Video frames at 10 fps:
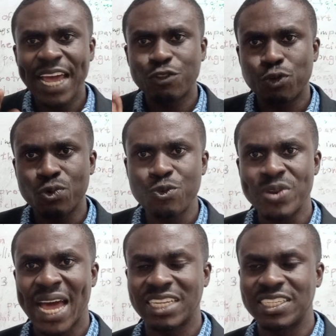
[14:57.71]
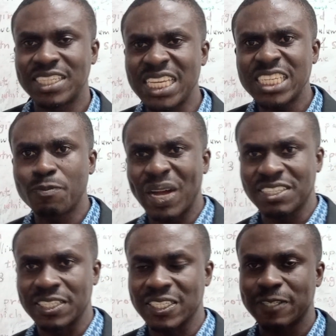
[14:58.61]
I told you that these
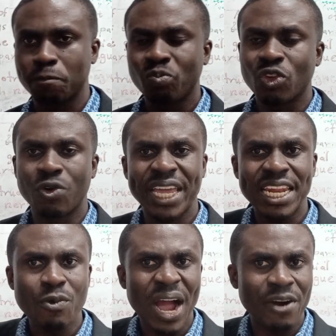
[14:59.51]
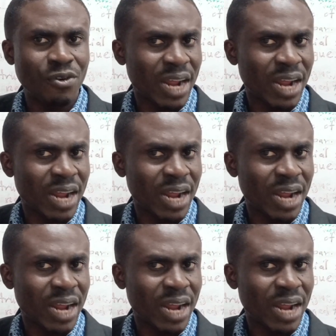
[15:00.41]
muscles, okay, they will